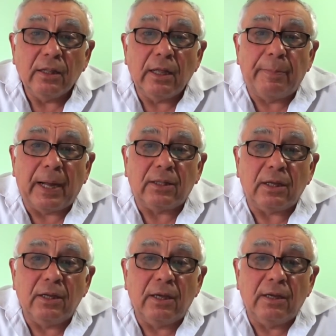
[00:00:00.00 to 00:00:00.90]
but,
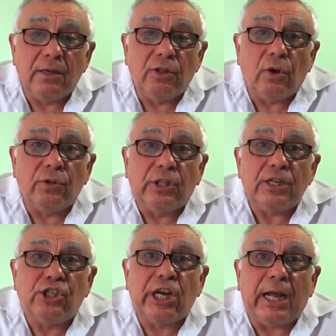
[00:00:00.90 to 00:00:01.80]
uh, you know, they
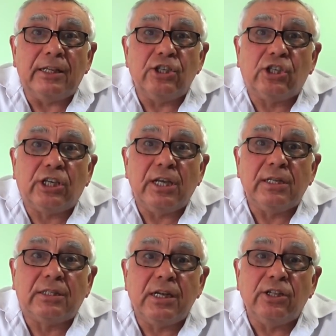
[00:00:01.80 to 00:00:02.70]
challenged
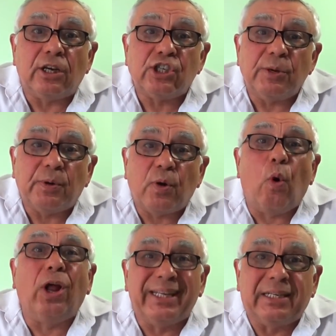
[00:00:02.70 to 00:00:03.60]
his leadership
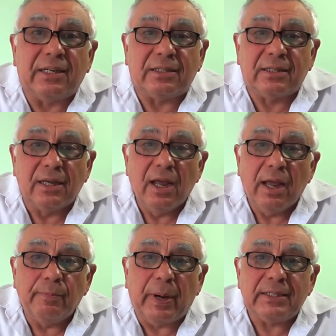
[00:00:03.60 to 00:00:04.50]
qualities
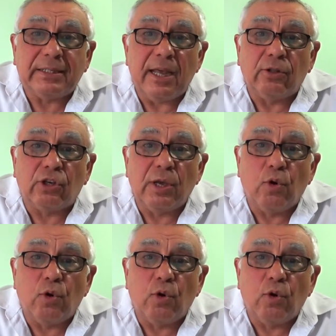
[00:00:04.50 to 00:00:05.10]
by saying to him,